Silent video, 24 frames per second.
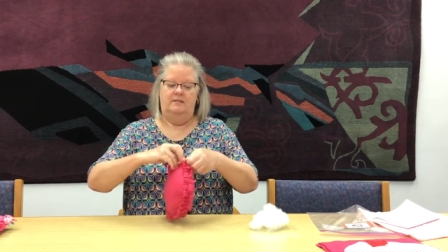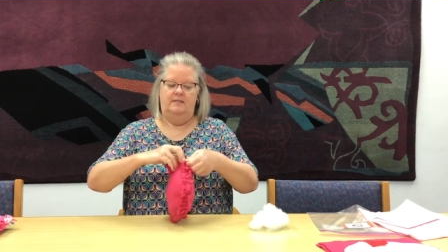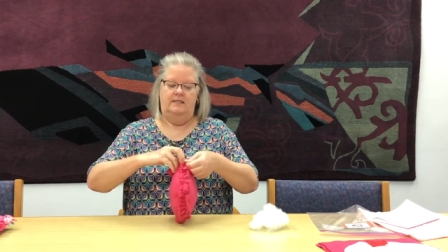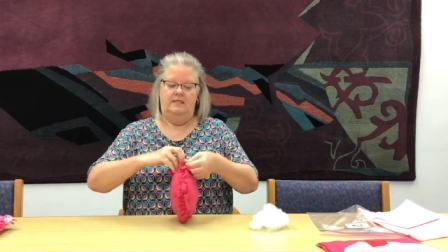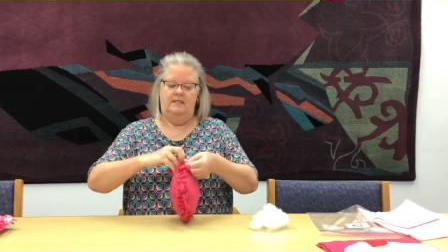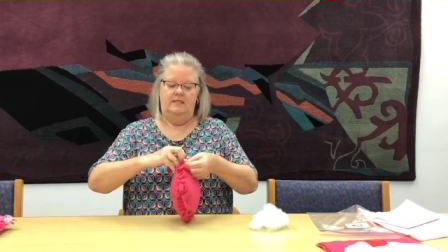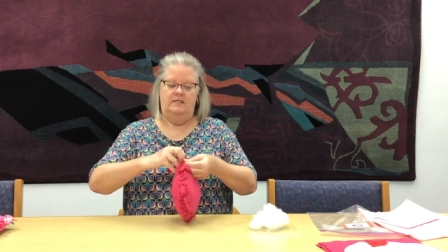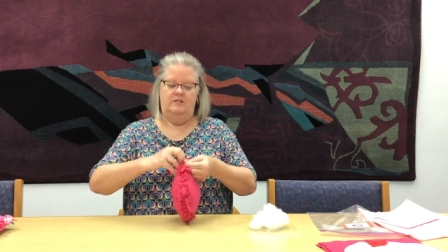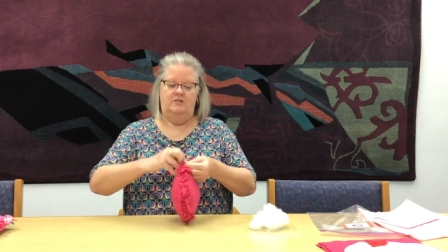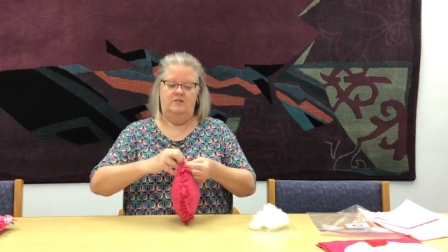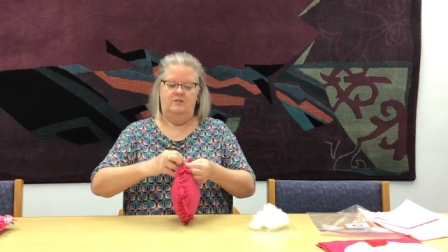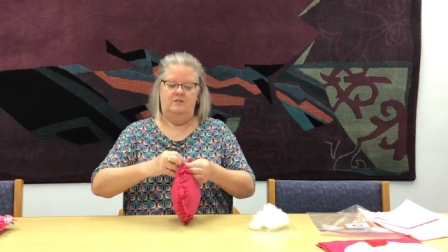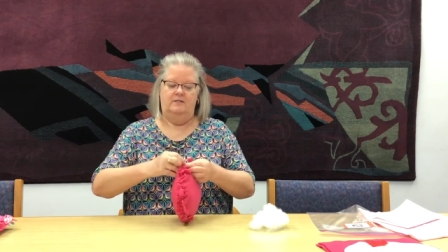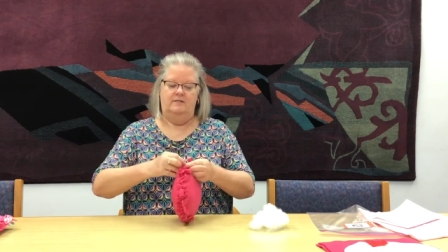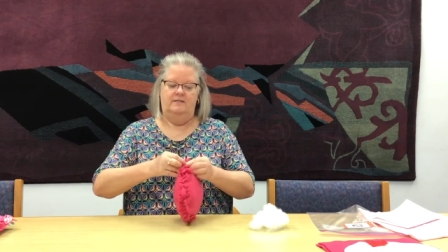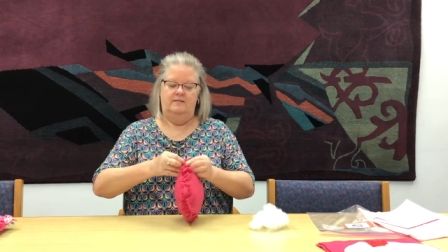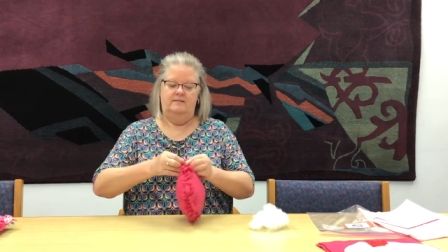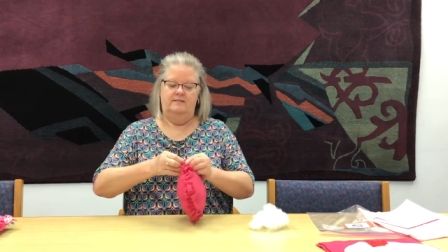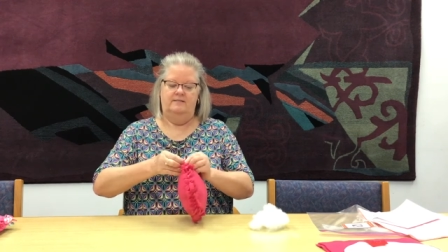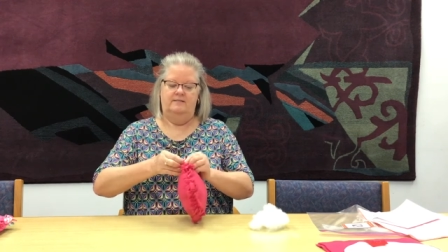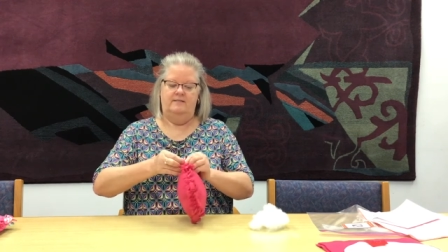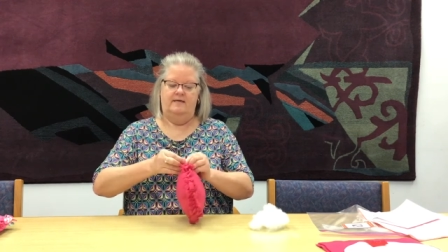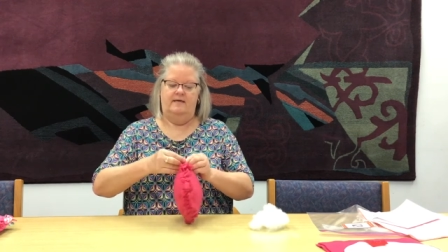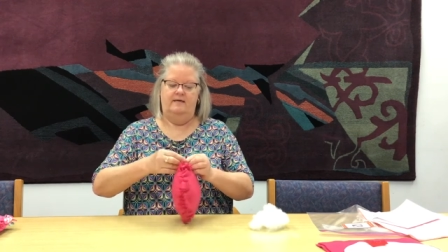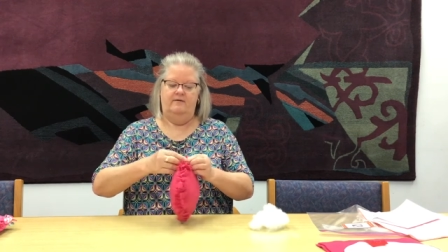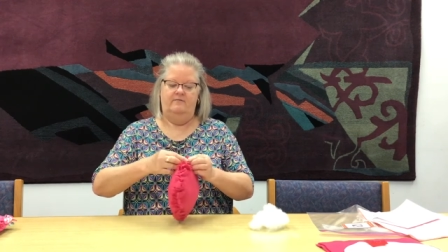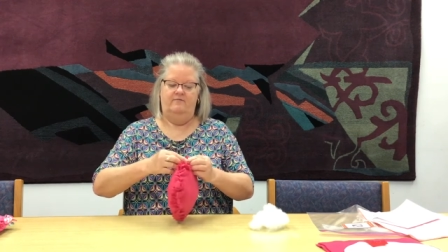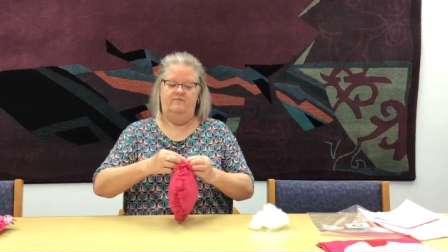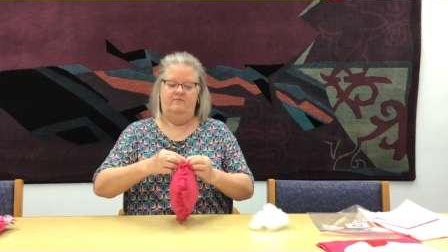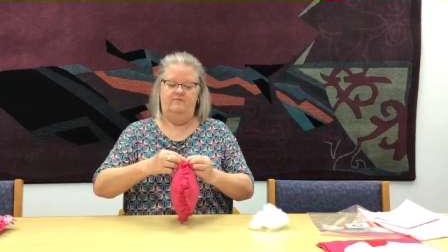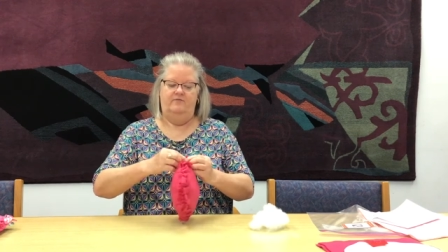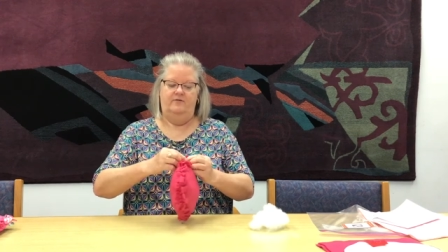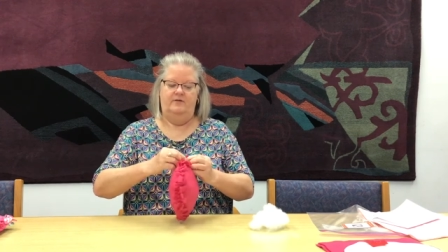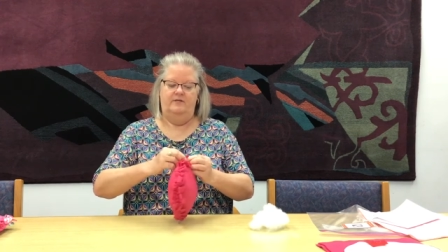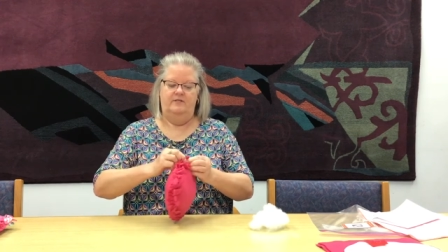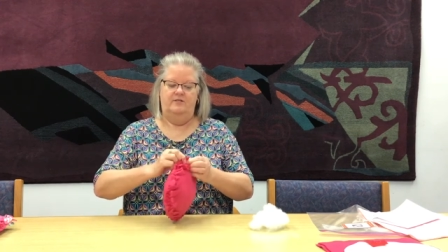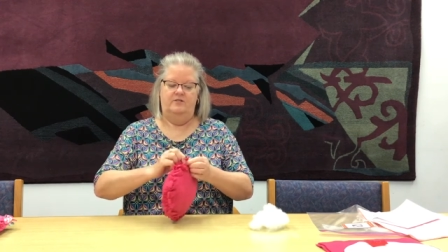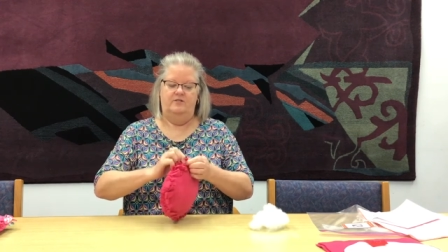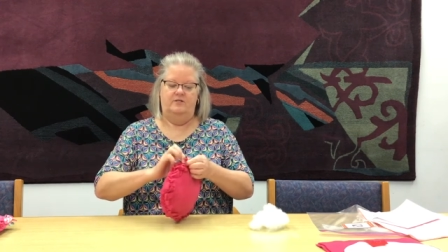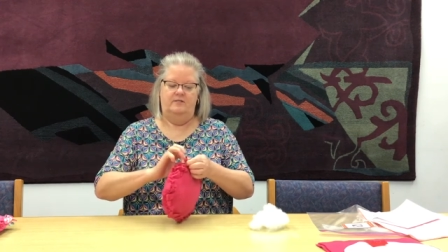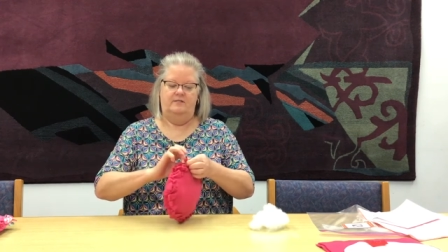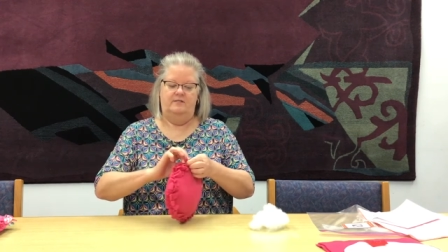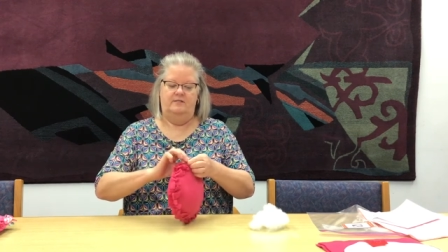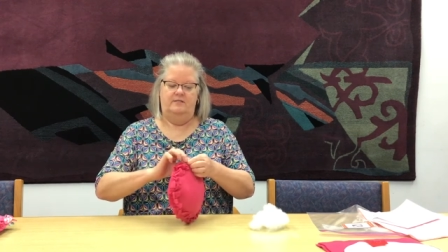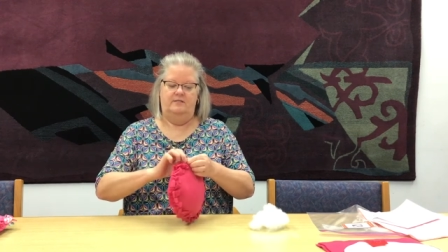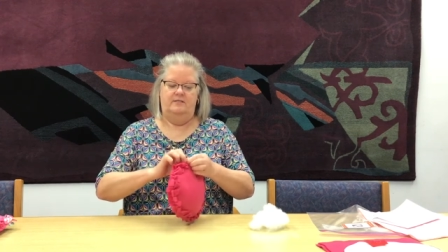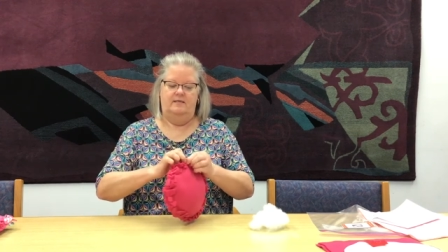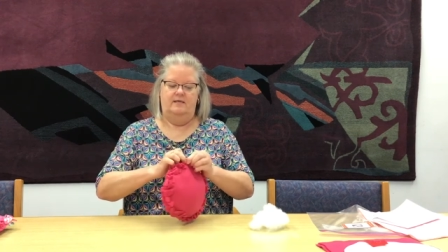each little set of
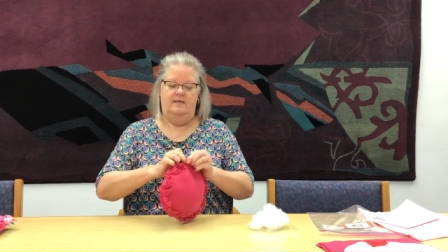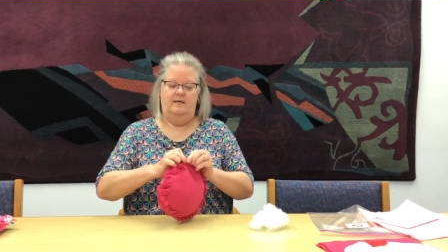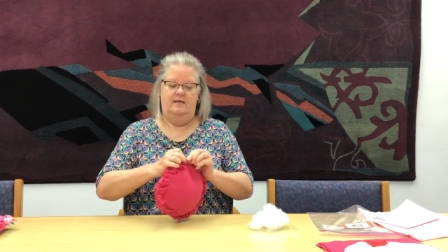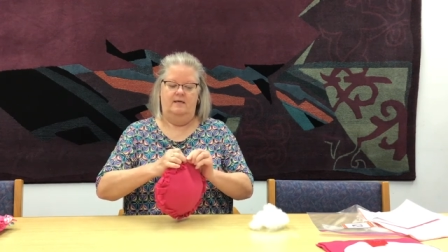fringes